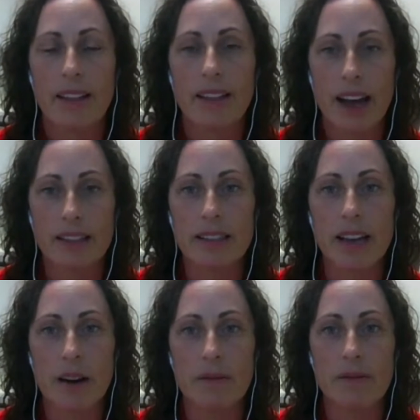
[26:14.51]
That's
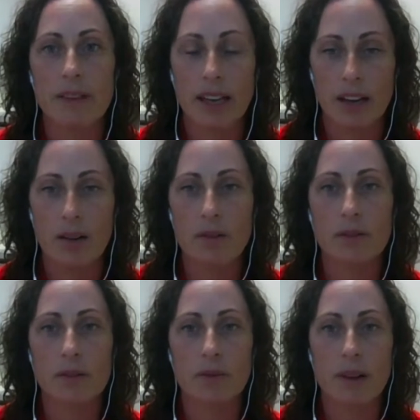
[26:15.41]
how it
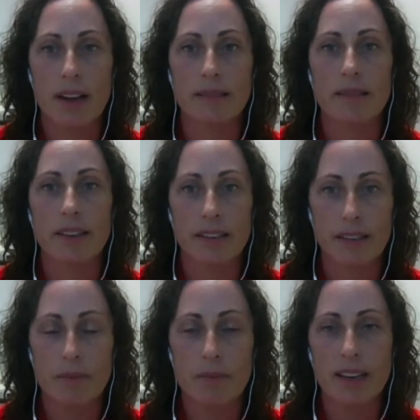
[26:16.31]
goes when
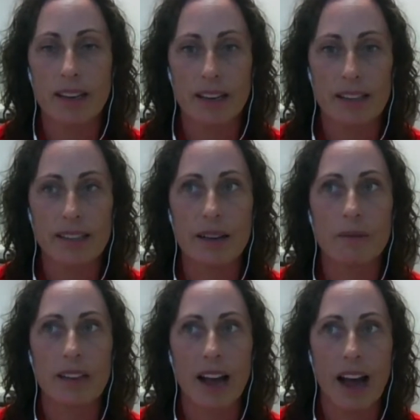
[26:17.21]
somebody is
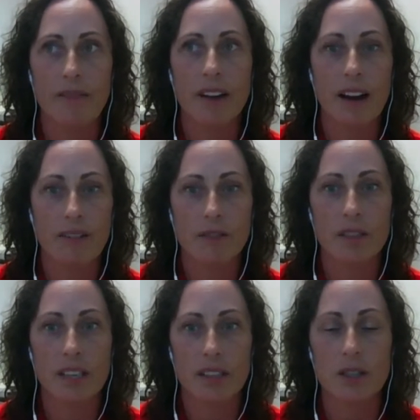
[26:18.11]
able to have the
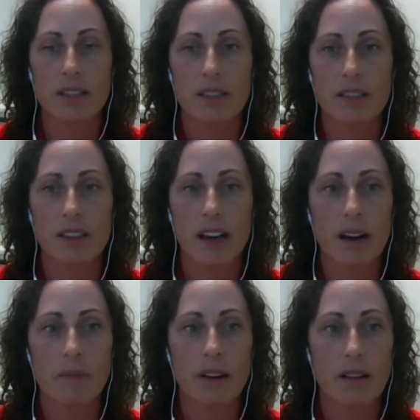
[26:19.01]
conversations
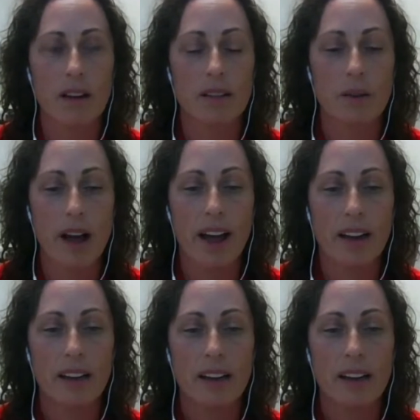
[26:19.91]
along the way.